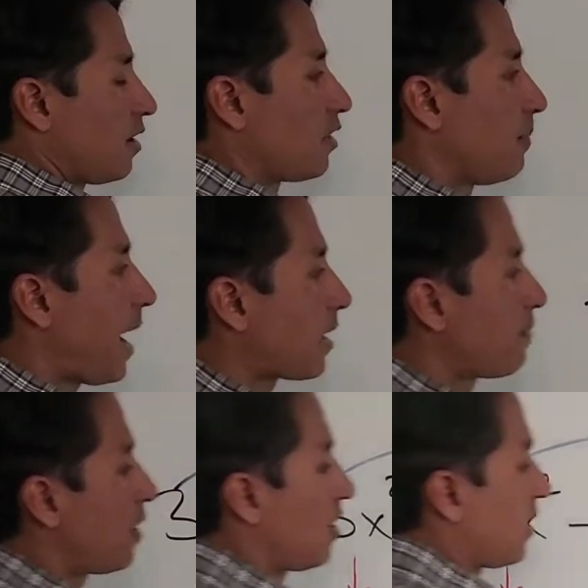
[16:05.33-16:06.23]
The back
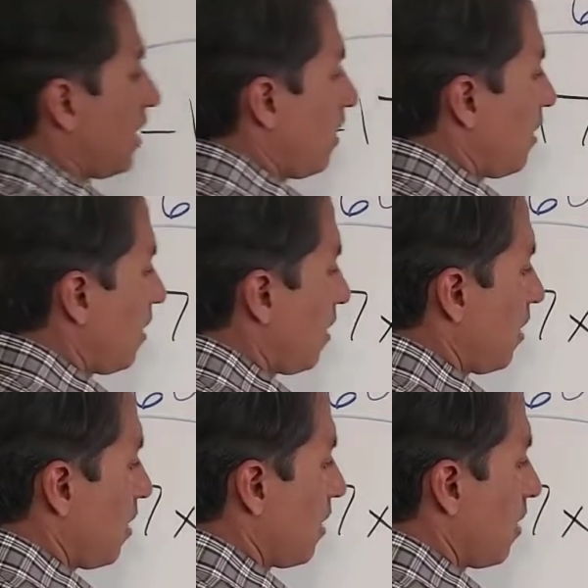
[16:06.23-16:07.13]
part
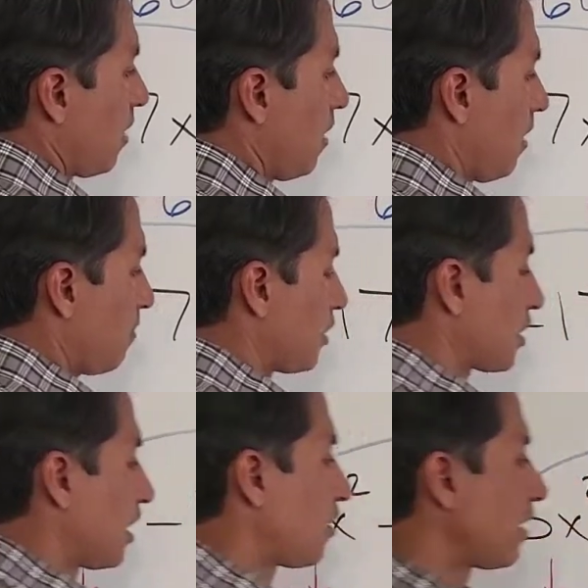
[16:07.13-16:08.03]
here, just
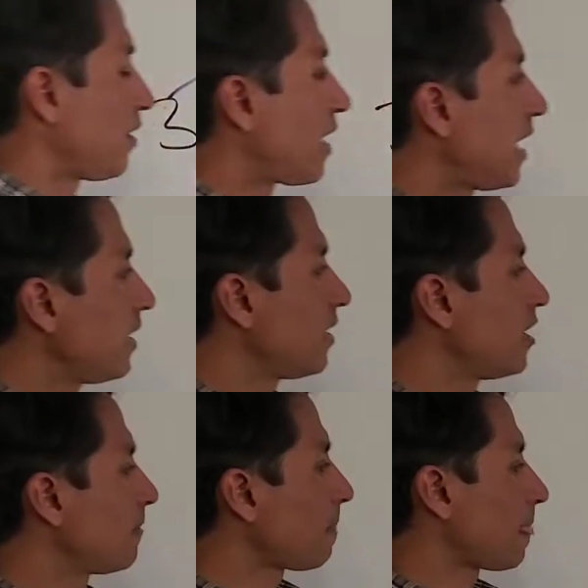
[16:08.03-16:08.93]
going to rewrite.
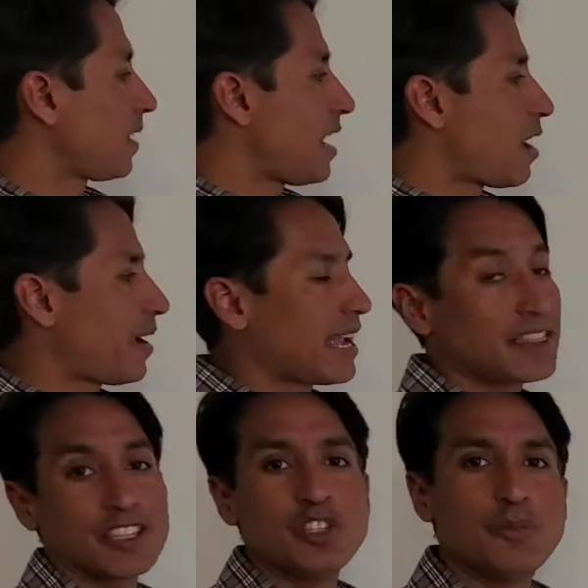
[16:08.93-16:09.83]
And now I got
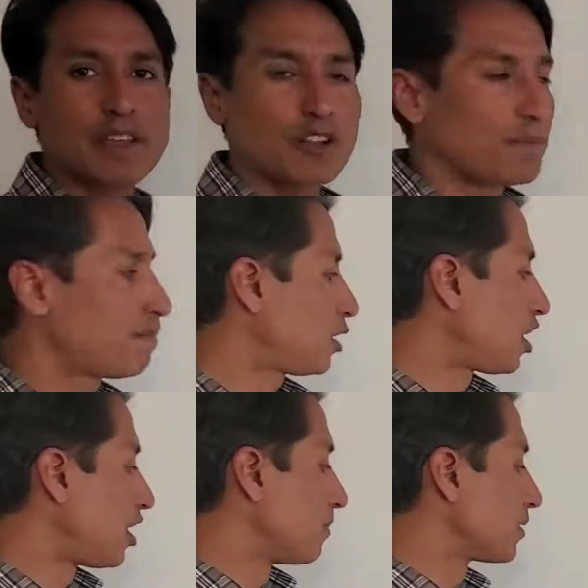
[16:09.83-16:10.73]
the two middle
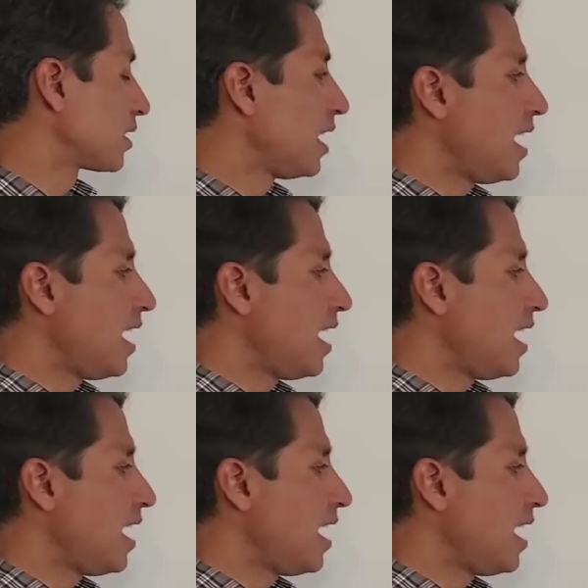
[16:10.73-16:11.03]
terms.